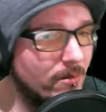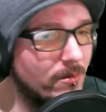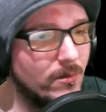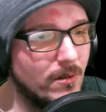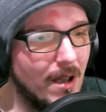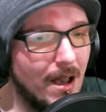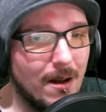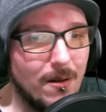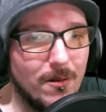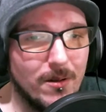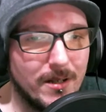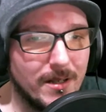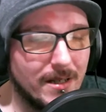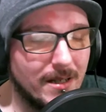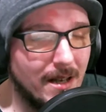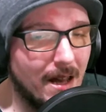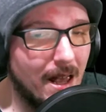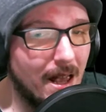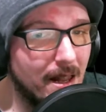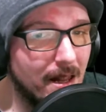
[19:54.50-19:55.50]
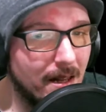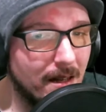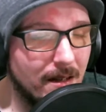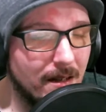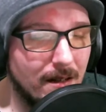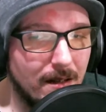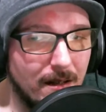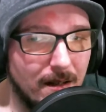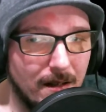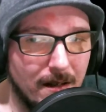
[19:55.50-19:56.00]
hours a night,
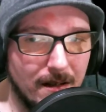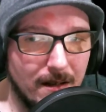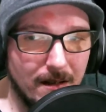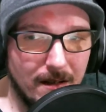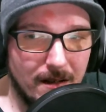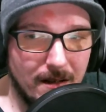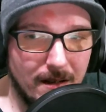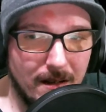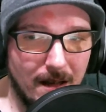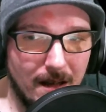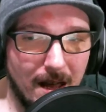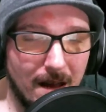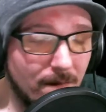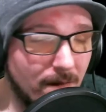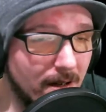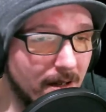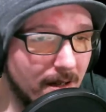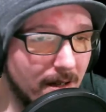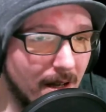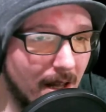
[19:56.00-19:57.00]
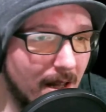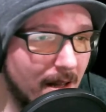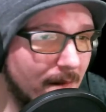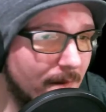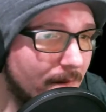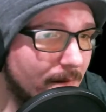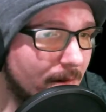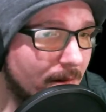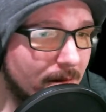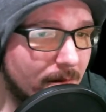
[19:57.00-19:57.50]
every night
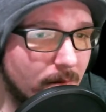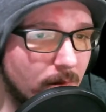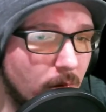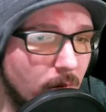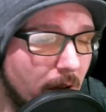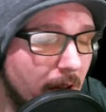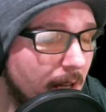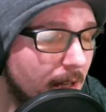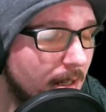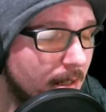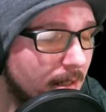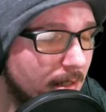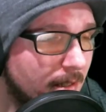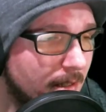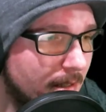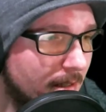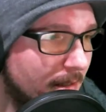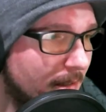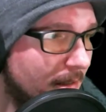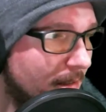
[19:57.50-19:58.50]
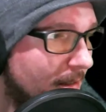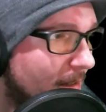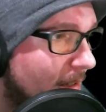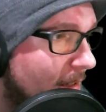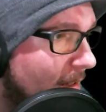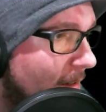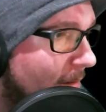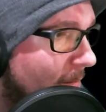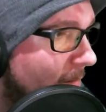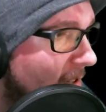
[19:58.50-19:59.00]
for weeks.
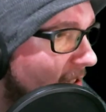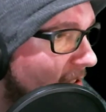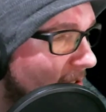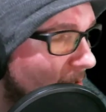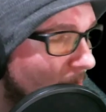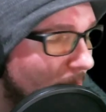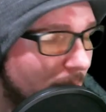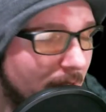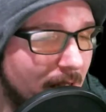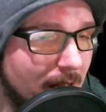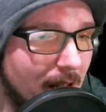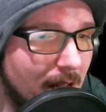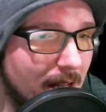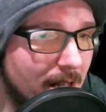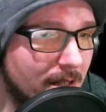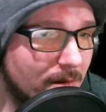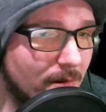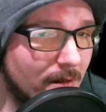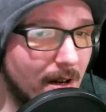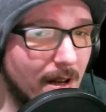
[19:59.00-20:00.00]
Then there'll be days where I